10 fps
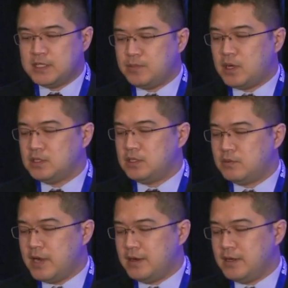them onto the
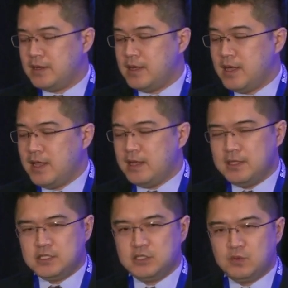retina, and
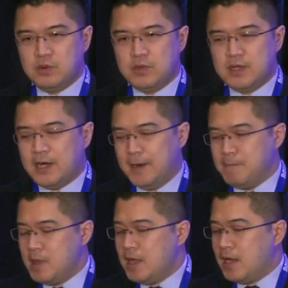this is what we got.
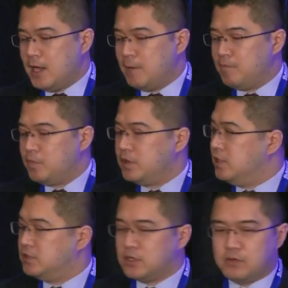Um,
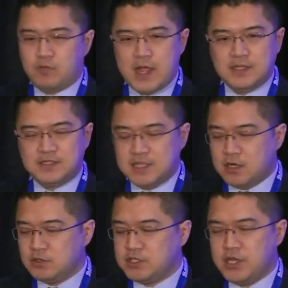these are red
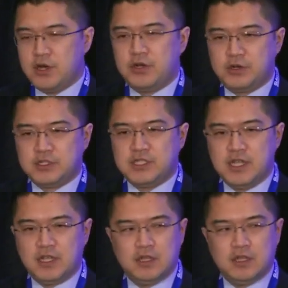cells here you're seeing in